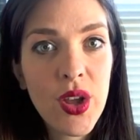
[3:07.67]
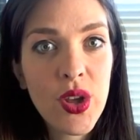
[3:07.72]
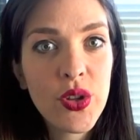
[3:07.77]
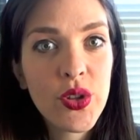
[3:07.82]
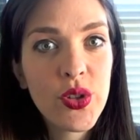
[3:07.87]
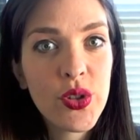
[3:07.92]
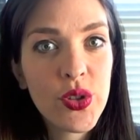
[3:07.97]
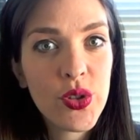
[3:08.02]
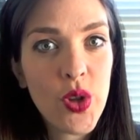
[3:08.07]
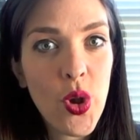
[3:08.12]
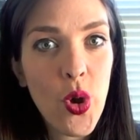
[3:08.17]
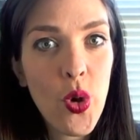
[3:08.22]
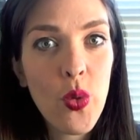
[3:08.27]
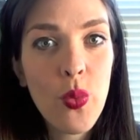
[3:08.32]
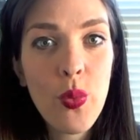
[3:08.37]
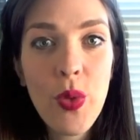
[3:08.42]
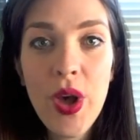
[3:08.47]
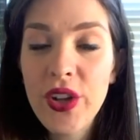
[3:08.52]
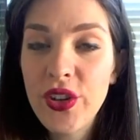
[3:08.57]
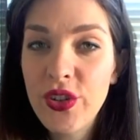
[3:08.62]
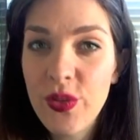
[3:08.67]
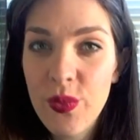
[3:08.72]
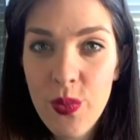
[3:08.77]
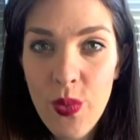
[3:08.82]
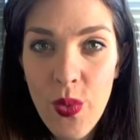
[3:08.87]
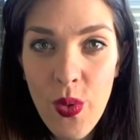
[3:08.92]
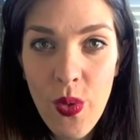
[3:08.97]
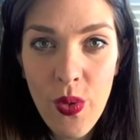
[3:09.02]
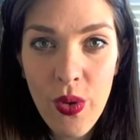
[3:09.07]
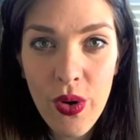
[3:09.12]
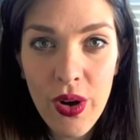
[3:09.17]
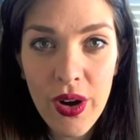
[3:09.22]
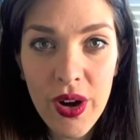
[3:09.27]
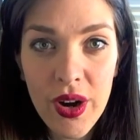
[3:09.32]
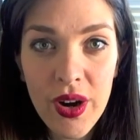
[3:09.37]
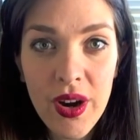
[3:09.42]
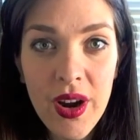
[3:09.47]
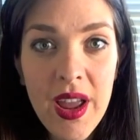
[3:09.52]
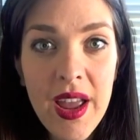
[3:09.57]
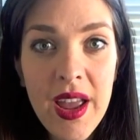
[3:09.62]
so much
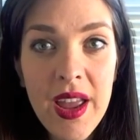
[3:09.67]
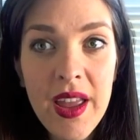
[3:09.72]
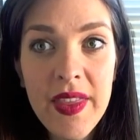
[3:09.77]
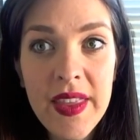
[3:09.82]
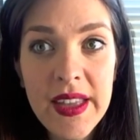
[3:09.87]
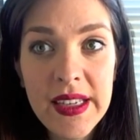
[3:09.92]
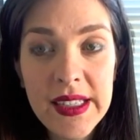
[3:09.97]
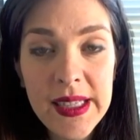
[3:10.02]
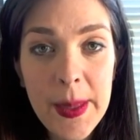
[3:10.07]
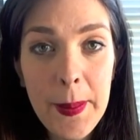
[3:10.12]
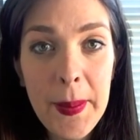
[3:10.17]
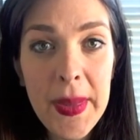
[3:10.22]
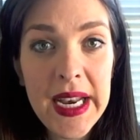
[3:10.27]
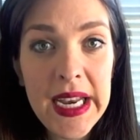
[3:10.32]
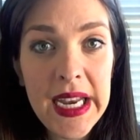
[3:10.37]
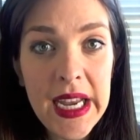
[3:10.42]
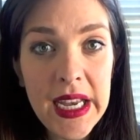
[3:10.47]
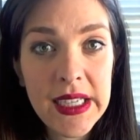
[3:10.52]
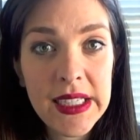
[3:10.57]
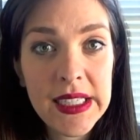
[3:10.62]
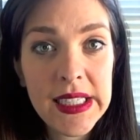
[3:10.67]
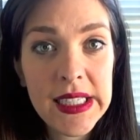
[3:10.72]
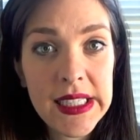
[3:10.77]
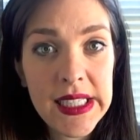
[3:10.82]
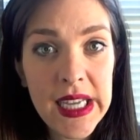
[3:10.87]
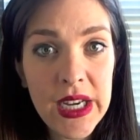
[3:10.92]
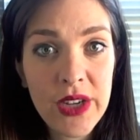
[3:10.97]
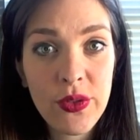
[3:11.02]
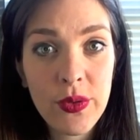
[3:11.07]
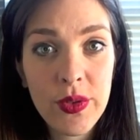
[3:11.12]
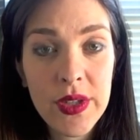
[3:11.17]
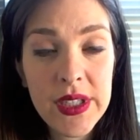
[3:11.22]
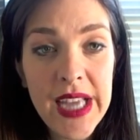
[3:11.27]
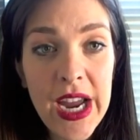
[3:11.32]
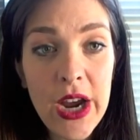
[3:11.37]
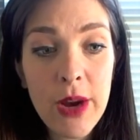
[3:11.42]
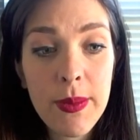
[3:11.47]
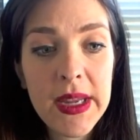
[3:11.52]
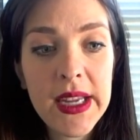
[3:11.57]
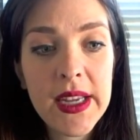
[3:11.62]
more than somebody else's sexual
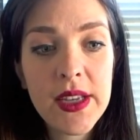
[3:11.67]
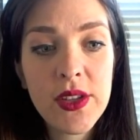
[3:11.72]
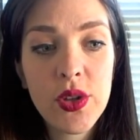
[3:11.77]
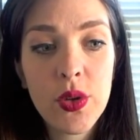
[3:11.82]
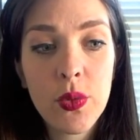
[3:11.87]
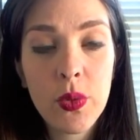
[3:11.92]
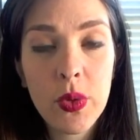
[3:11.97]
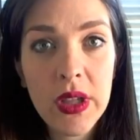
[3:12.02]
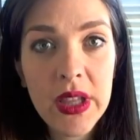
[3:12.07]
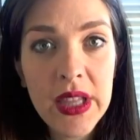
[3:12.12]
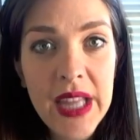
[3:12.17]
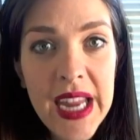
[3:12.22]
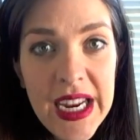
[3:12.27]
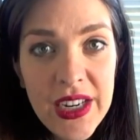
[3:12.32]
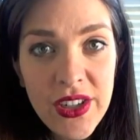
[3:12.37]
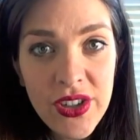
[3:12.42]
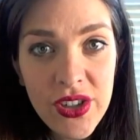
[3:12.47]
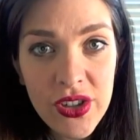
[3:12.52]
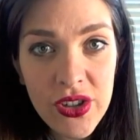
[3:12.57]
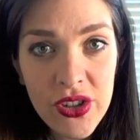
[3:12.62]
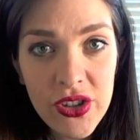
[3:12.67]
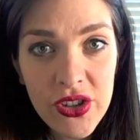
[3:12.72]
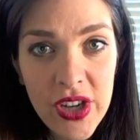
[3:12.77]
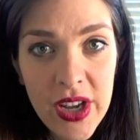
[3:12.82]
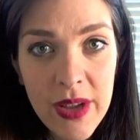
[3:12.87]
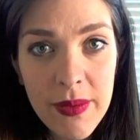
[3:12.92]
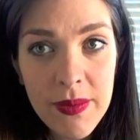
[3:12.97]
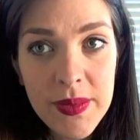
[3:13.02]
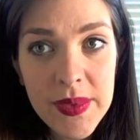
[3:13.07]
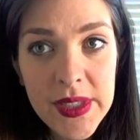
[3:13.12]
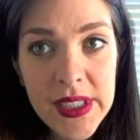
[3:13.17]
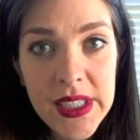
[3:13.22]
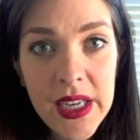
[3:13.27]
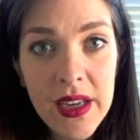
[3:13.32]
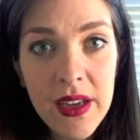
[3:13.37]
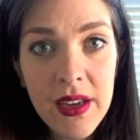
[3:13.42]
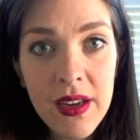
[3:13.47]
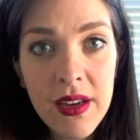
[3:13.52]
desire because their relationships,